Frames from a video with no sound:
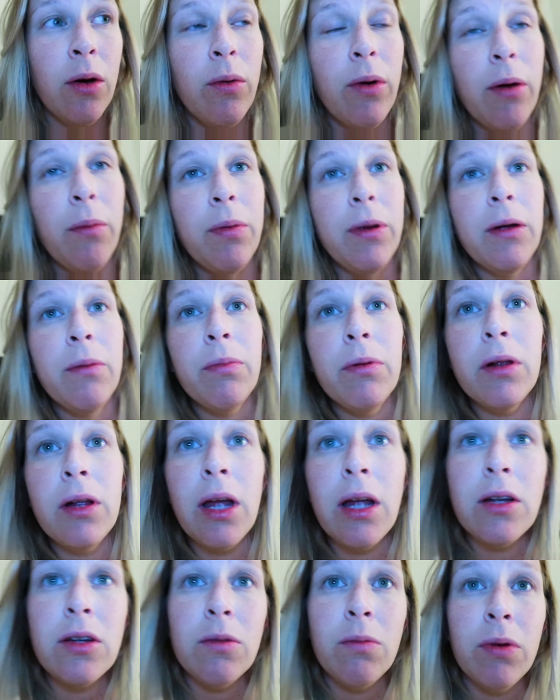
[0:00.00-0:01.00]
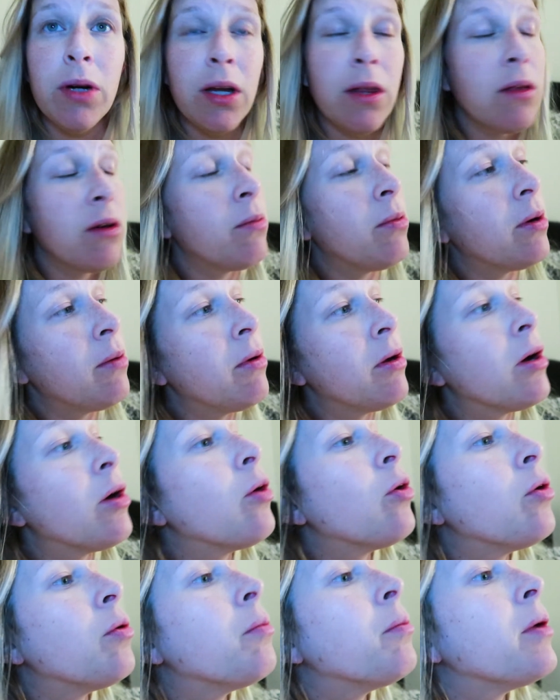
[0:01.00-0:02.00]
when people get to bring their baby
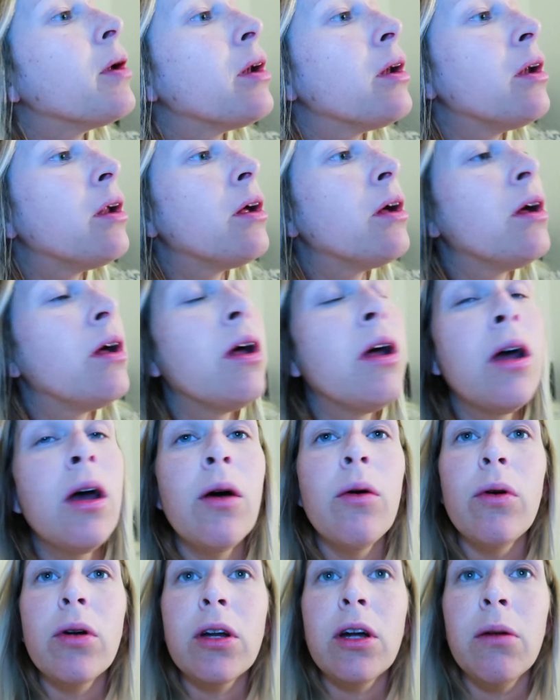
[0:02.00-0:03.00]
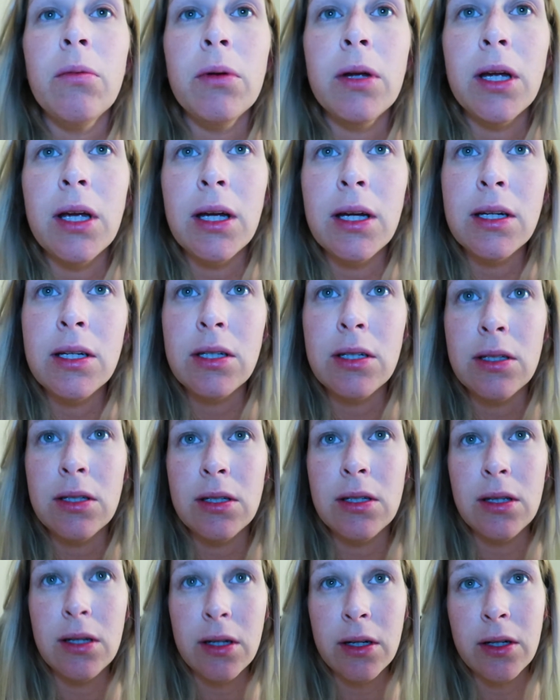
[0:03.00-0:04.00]
home and what
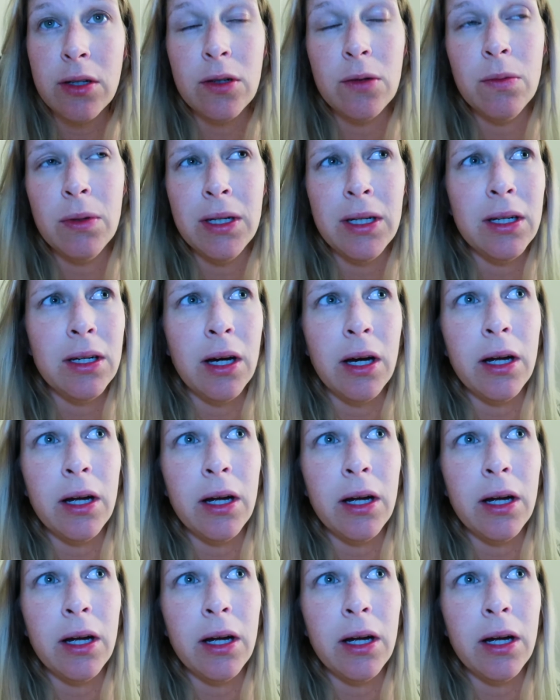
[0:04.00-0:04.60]
complications there could be.